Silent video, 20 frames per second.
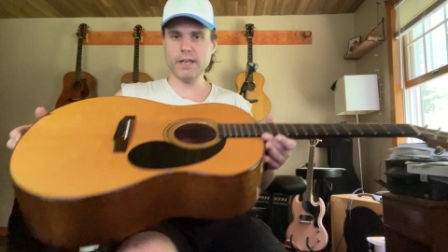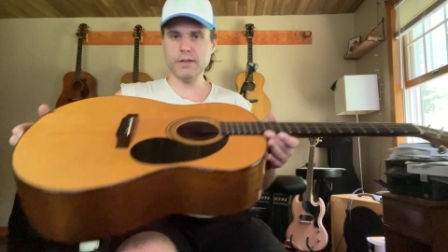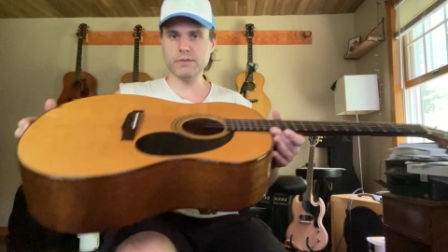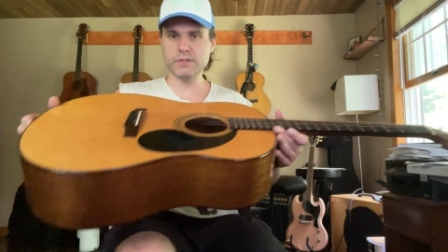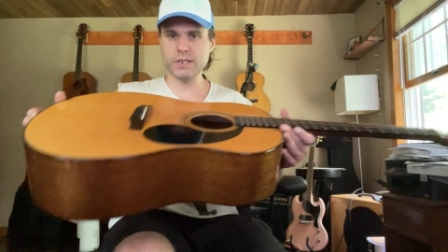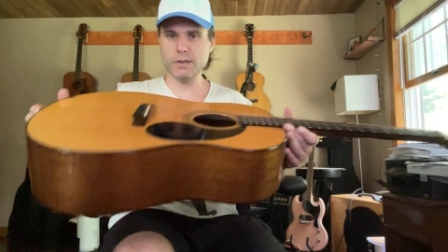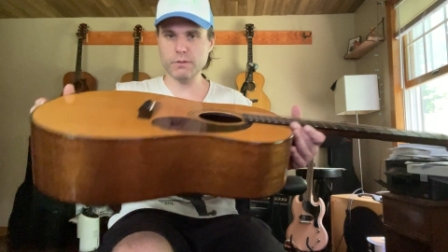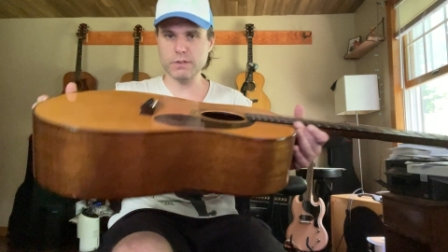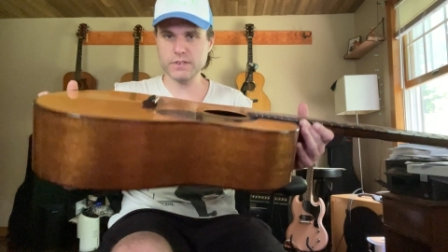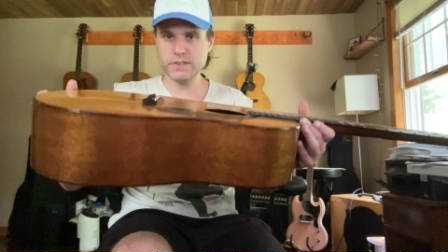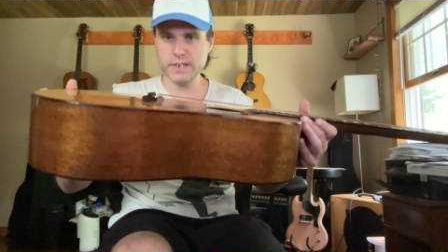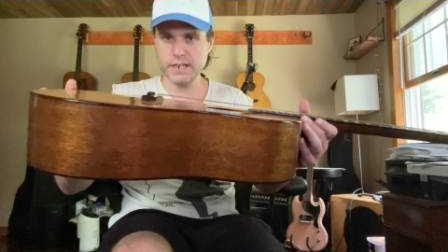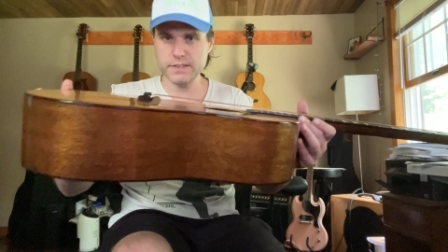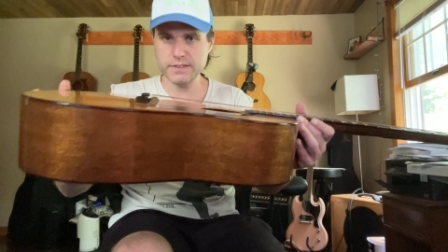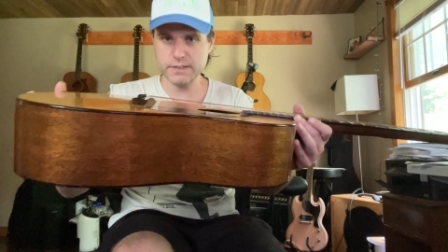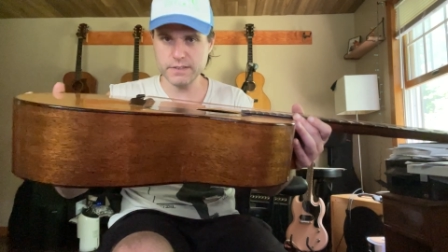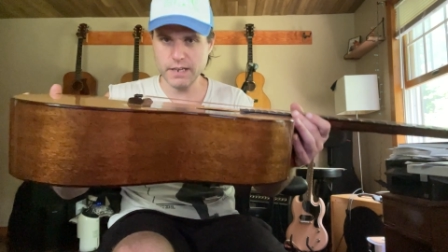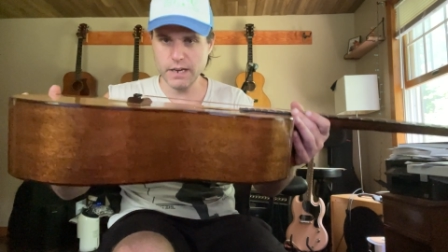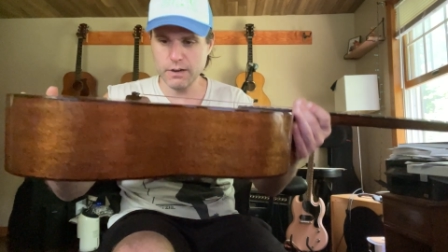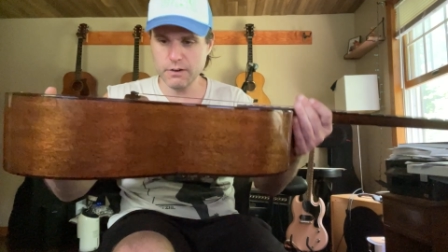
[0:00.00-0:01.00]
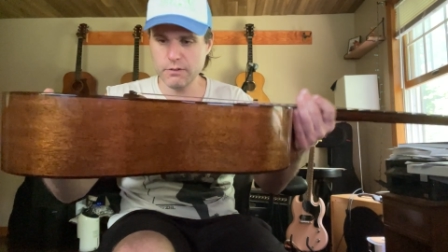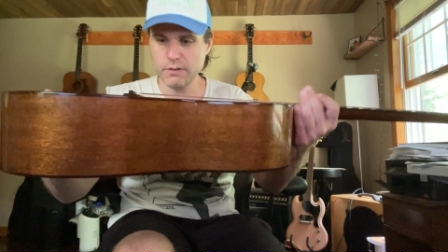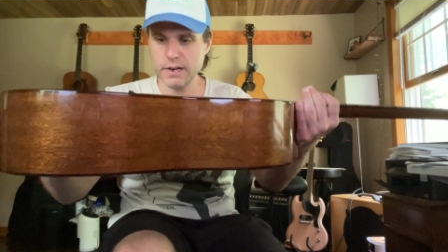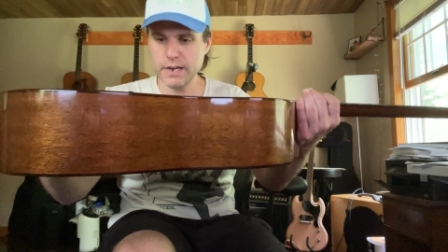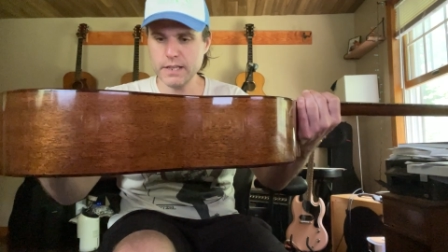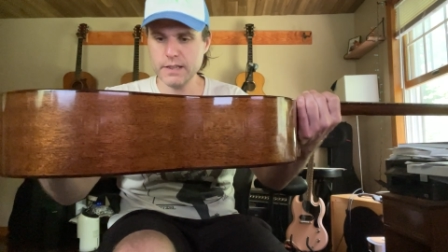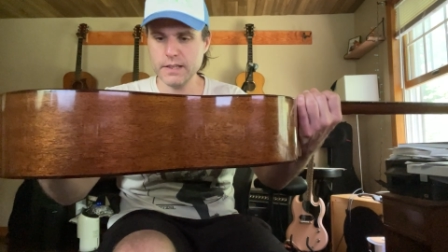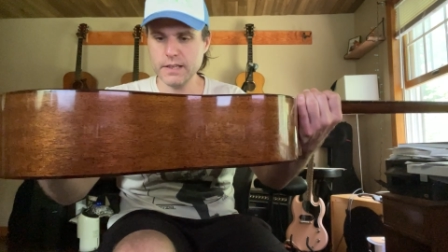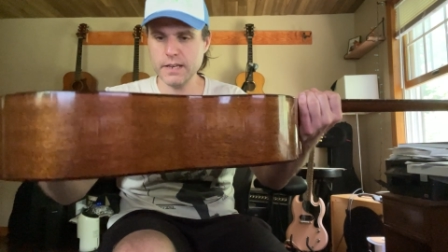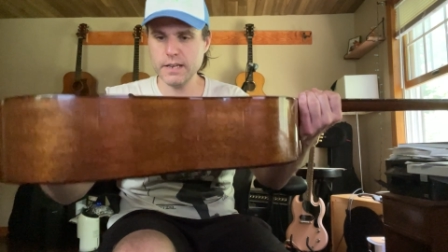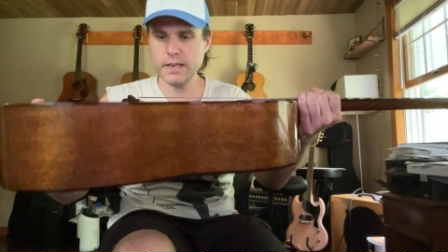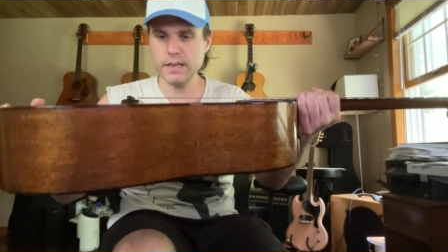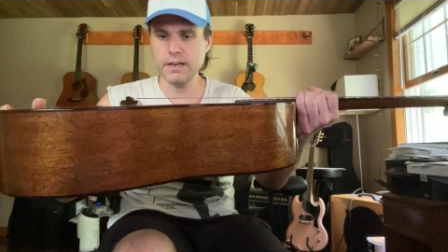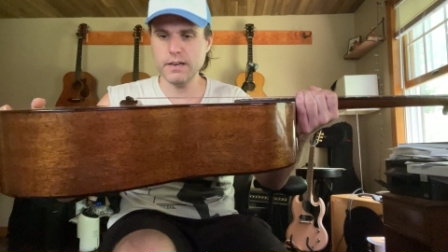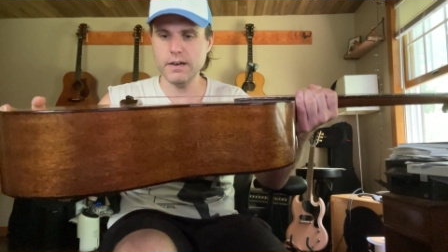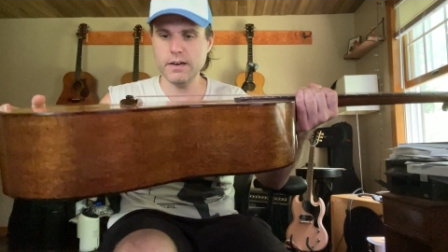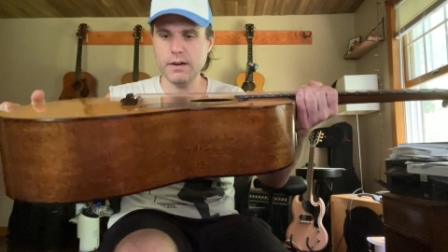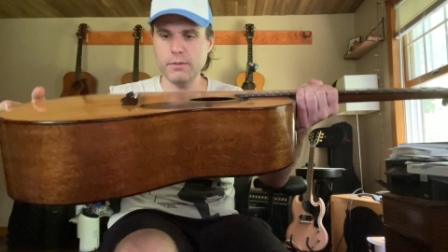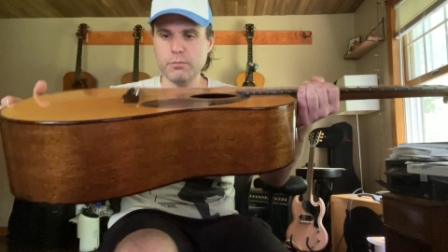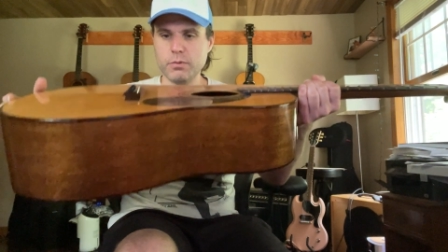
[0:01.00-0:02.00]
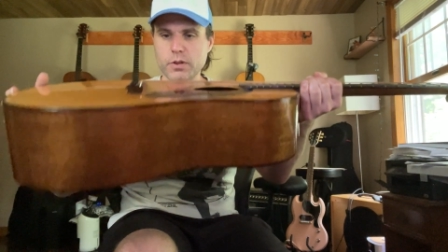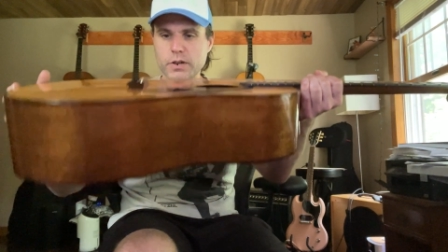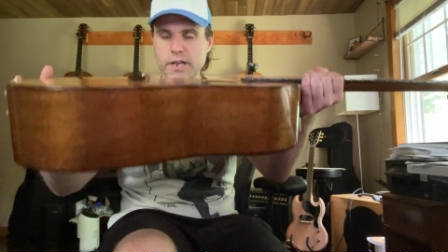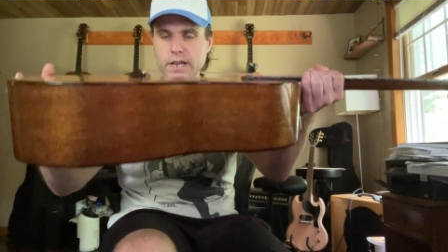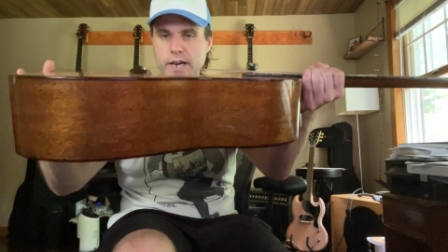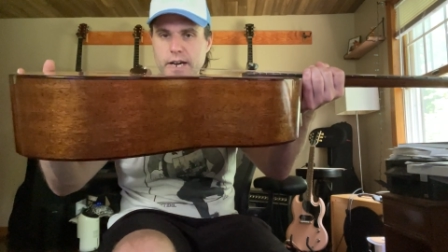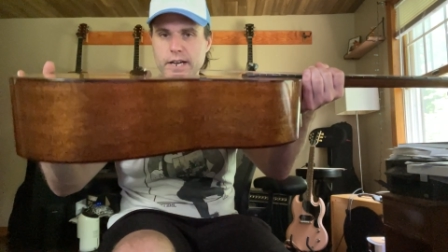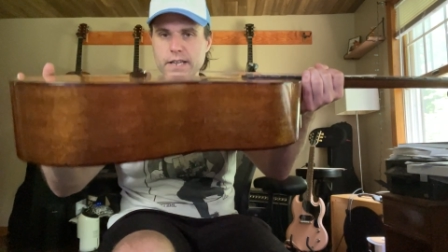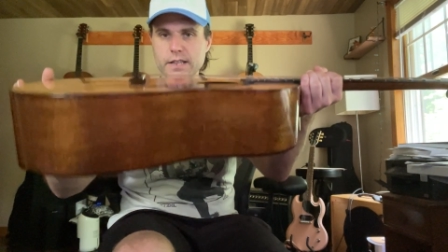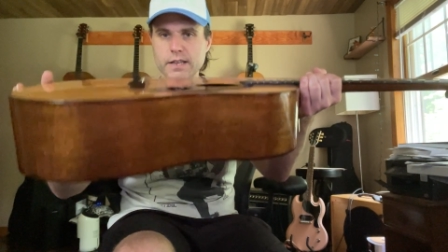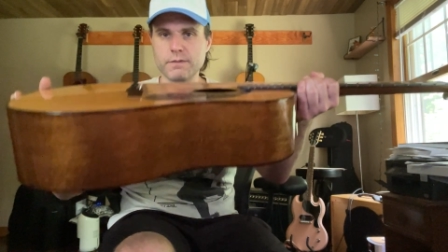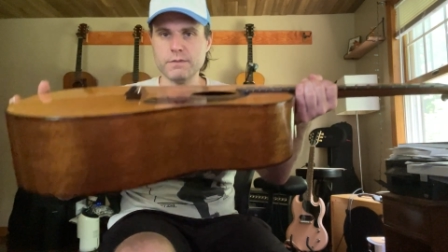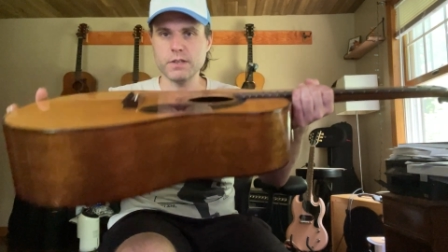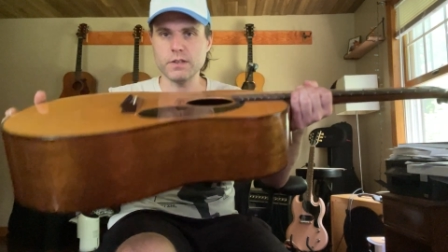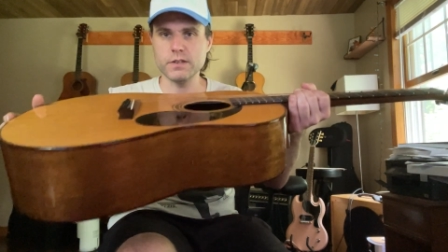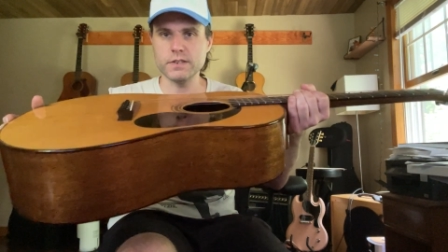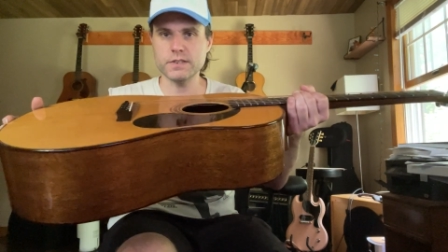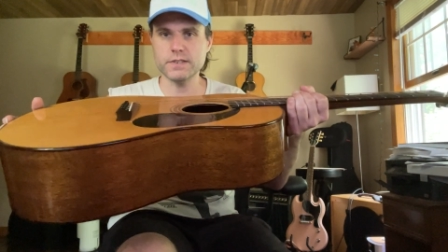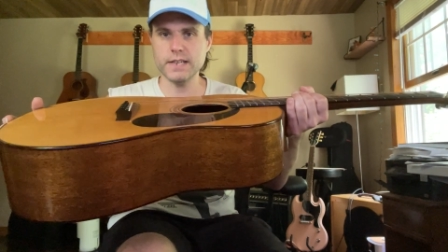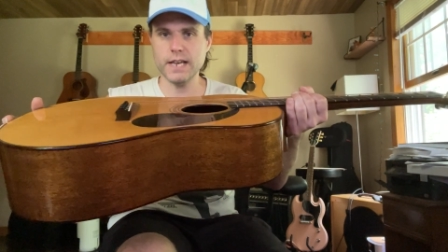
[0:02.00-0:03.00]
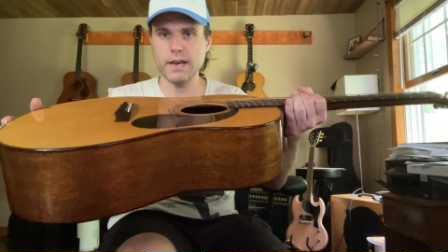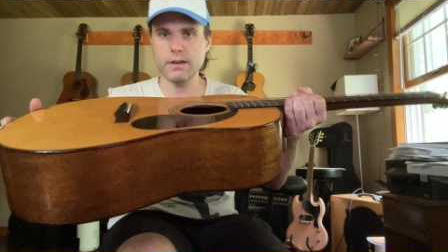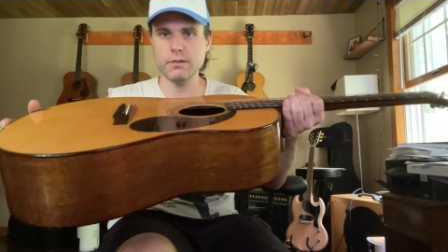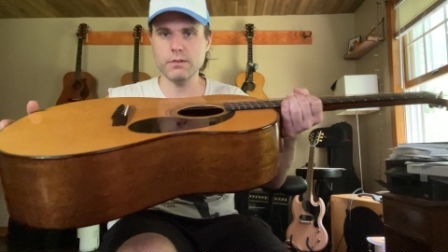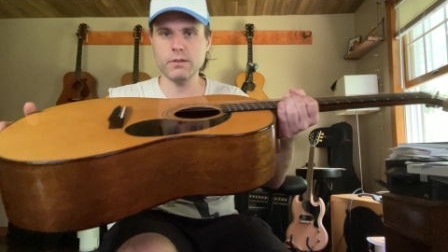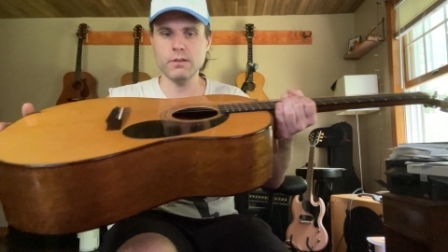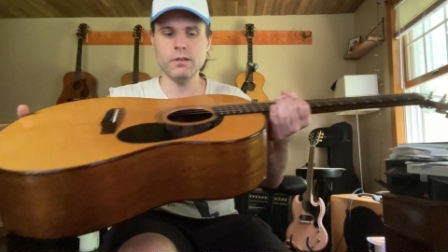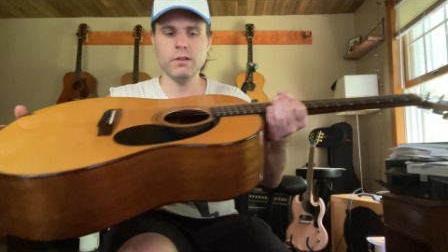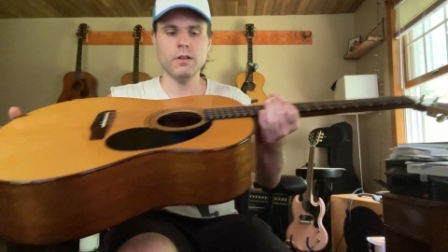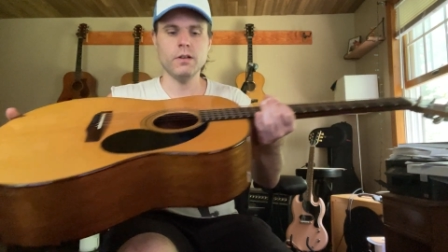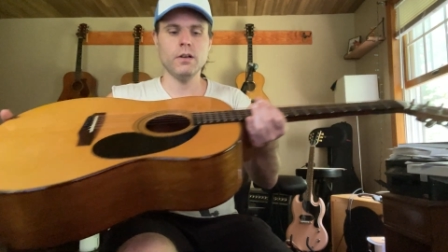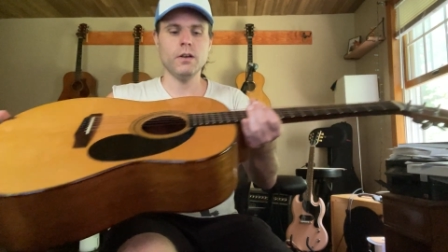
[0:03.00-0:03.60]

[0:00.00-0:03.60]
It was never sanded down or anything. Plenty of height left on the saddle.